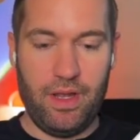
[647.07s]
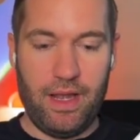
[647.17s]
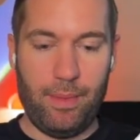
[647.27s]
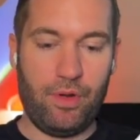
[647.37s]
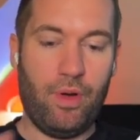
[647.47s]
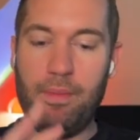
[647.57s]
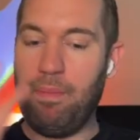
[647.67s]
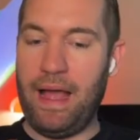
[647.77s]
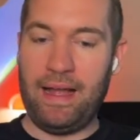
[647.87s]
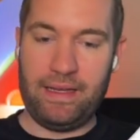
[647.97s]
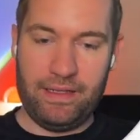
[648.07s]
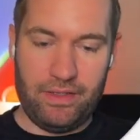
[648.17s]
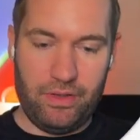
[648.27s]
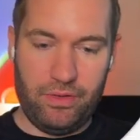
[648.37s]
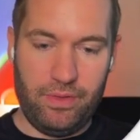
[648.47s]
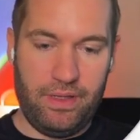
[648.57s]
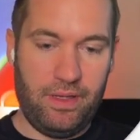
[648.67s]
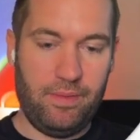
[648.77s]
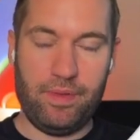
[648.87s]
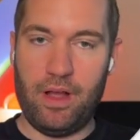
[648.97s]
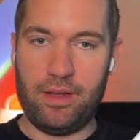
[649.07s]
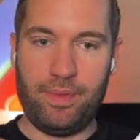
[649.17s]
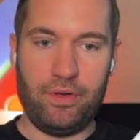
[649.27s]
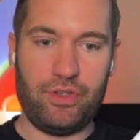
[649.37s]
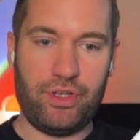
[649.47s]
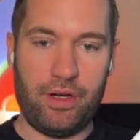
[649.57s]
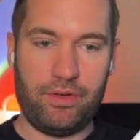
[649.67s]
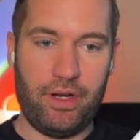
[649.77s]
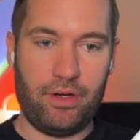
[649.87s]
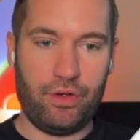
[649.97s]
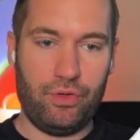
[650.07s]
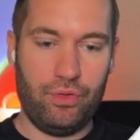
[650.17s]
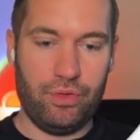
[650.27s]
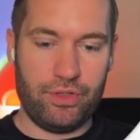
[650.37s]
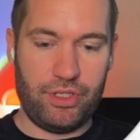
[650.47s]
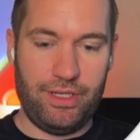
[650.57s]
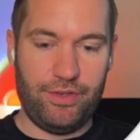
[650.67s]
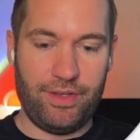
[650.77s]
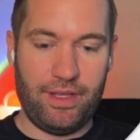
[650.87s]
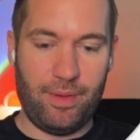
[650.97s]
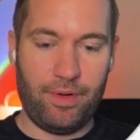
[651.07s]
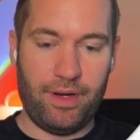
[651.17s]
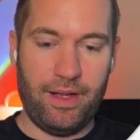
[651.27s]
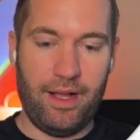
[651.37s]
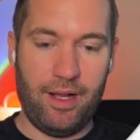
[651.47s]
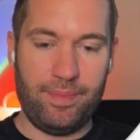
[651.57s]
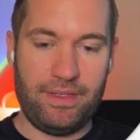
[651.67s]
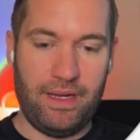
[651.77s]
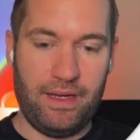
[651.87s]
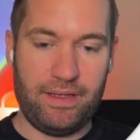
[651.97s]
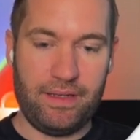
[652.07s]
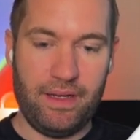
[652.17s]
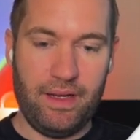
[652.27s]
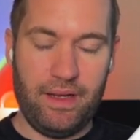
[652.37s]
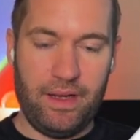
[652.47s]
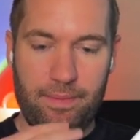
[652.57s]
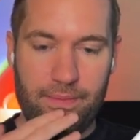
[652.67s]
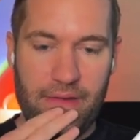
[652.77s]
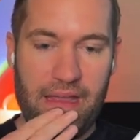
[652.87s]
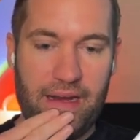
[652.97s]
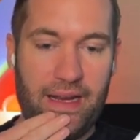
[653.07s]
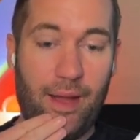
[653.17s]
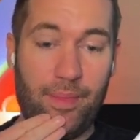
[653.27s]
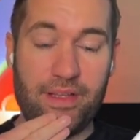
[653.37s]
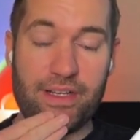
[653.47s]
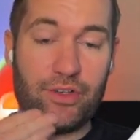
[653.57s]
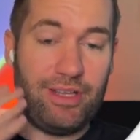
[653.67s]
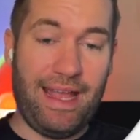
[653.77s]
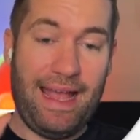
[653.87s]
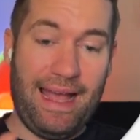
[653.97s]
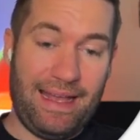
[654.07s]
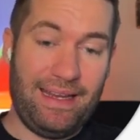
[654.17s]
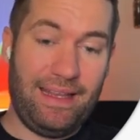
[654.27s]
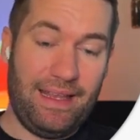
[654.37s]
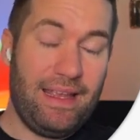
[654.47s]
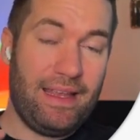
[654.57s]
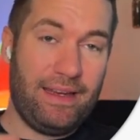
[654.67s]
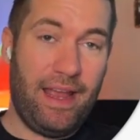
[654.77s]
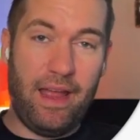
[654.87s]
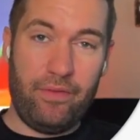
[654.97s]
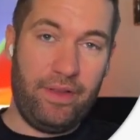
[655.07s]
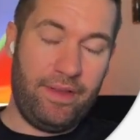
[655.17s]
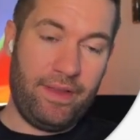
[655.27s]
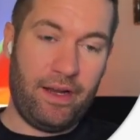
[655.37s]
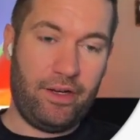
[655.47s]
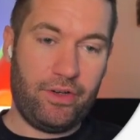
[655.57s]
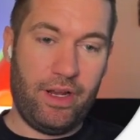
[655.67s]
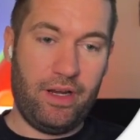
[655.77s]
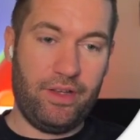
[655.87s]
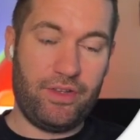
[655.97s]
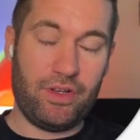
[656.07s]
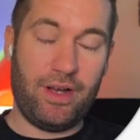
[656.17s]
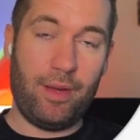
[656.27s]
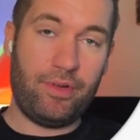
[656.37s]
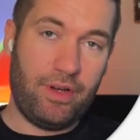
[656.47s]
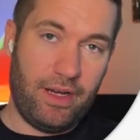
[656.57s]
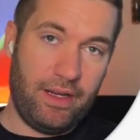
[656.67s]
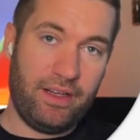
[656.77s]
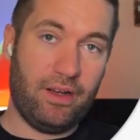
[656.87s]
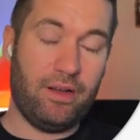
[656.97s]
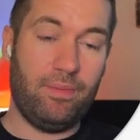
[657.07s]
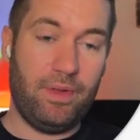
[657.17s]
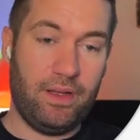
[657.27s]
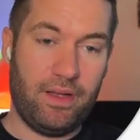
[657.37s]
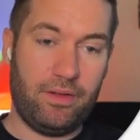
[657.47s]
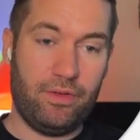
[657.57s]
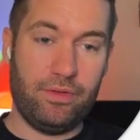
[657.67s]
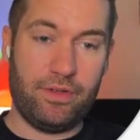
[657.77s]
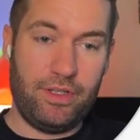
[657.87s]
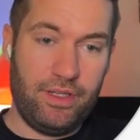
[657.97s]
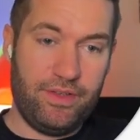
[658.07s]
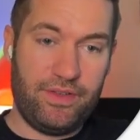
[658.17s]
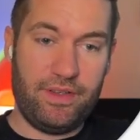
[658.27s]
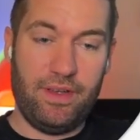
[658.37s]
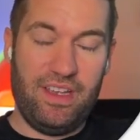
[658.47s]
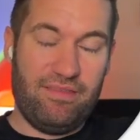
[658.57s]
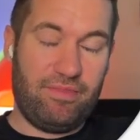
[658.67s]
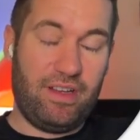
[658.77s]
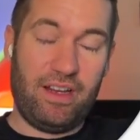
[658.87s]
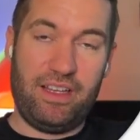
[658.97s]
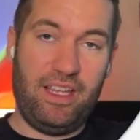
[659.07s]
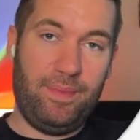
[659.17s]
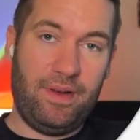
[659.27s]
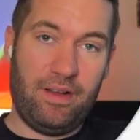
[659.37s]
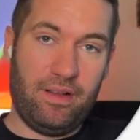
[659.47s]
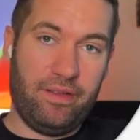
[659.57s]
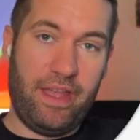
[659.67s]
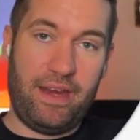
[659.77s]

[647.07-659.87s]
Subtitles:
I'm going back into the blog post generator Google Sheets, and then I'm going to update and I'm essentially adding in everything that it created. So I'm creating a Google Sheets, kind of keeping all that